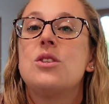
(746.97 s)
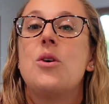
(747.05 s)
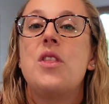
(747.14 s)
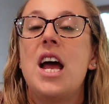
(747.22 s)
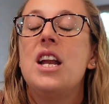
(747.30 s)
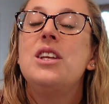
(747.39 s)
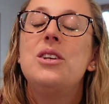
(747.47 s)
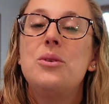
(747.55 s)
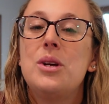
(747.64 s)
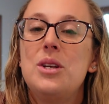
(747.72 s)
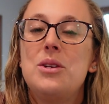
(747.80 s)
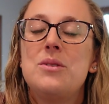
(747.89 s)
so that you
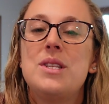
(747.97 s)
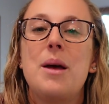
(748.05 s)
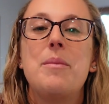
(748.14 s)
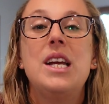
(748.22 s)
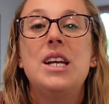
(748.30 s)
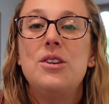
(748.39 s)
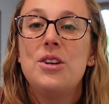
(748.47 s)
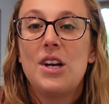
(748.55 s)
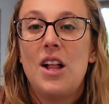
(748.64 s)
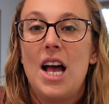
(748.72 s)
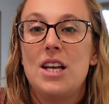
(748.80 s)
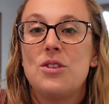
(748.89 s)
can use them in your
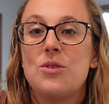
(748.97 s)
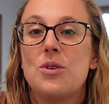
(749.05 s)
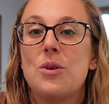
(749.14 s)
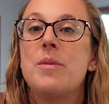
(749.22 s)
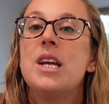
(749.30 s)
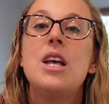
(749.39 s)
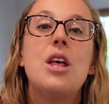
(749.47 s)
classroom